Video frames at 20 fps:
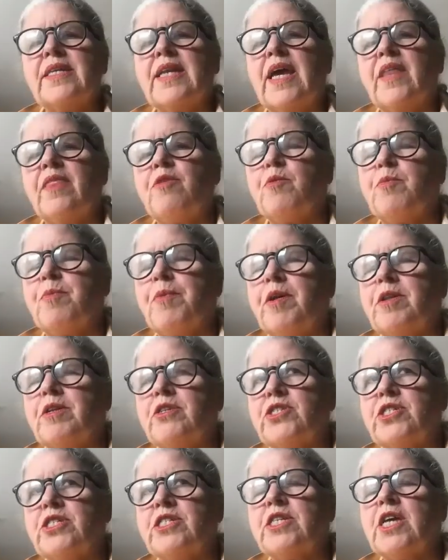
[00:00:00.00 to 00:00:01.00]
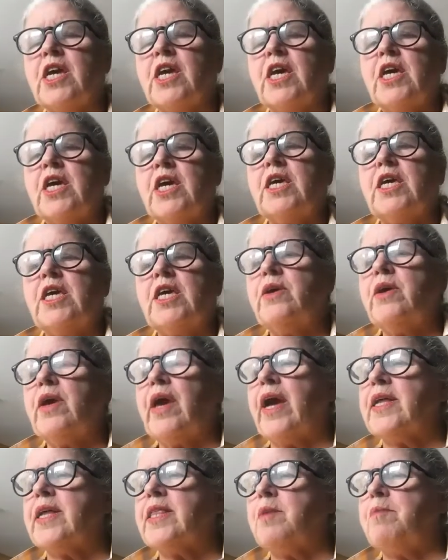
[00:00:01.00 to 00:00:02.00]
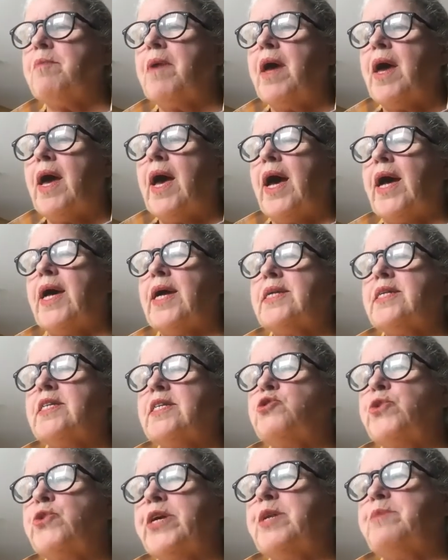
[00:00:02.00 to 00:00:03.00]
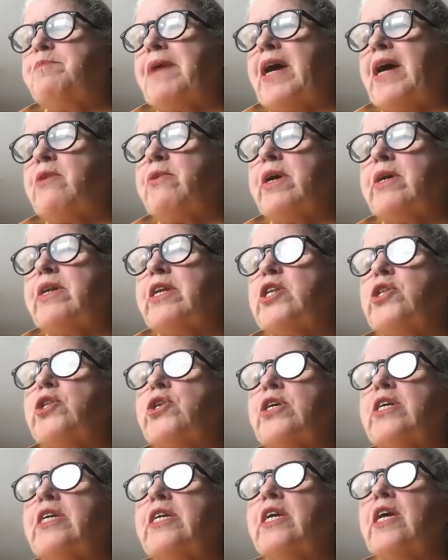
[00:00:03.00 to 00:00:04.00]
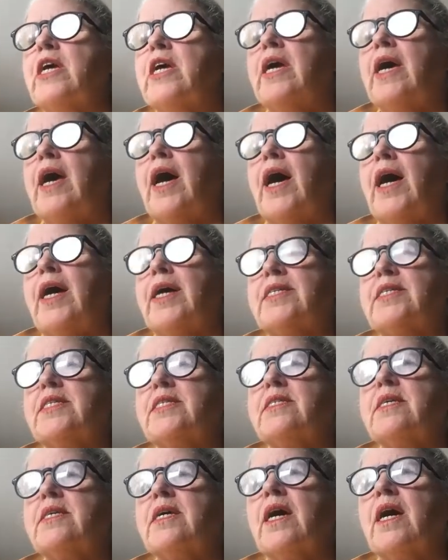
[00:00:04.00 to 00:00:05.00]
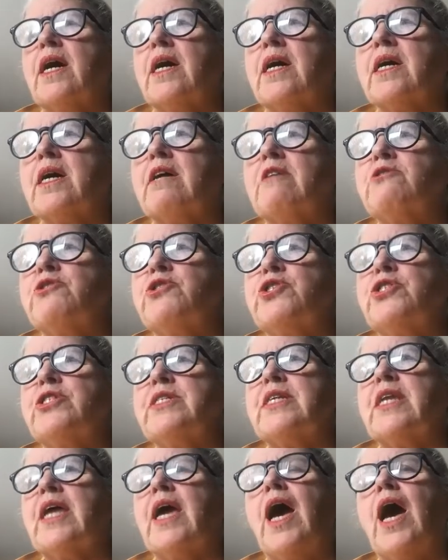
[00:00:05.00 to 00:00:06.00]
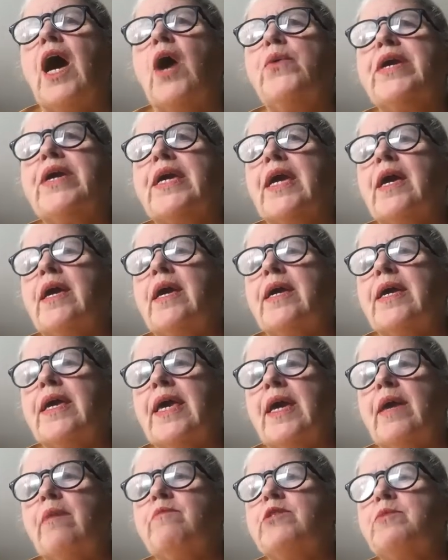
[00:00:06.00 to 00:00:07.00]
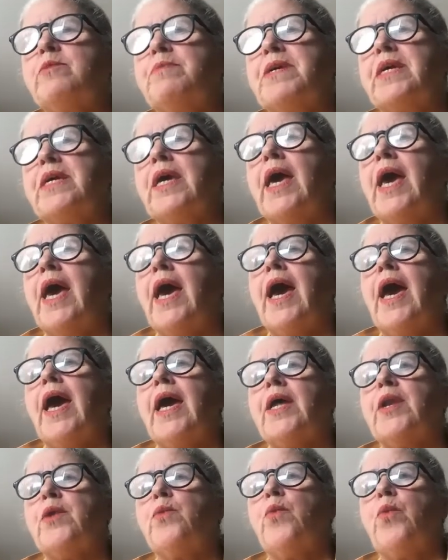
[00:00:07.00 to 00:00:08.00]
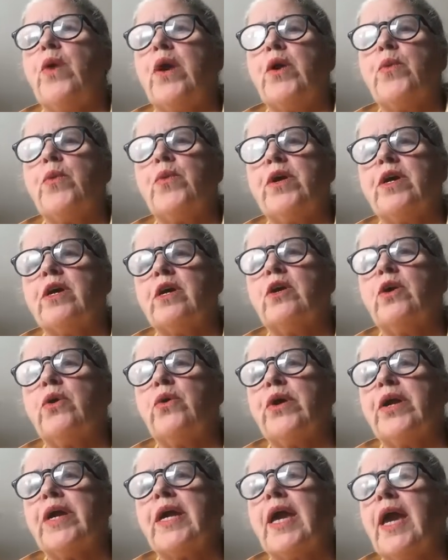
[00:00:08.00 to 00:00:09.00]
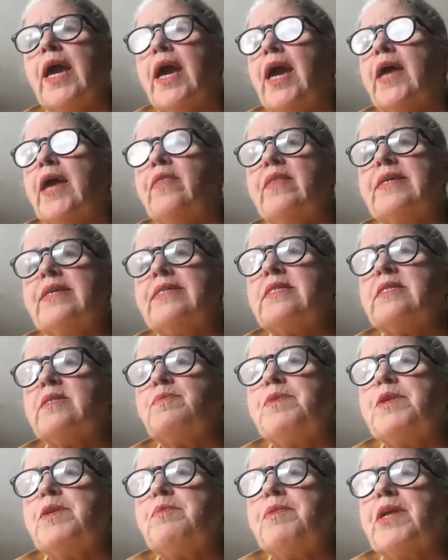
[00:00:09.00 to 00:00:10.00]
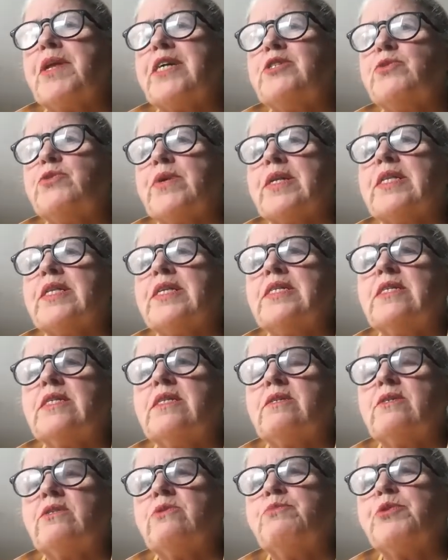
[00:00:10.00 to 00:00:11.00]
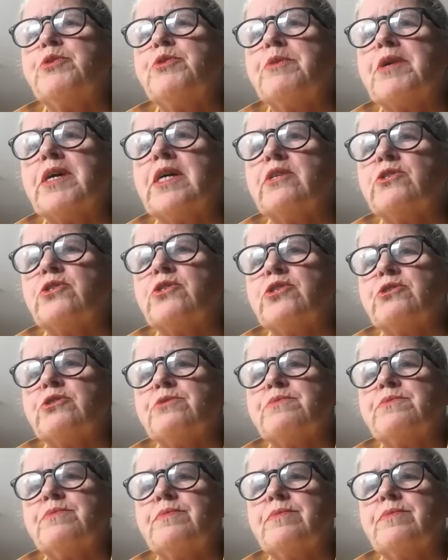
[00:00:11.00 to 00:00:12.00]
an anthropologist, he had a trained background in looking at cultures and how we came to be and where we're going. And this has been applied directly to permaculture.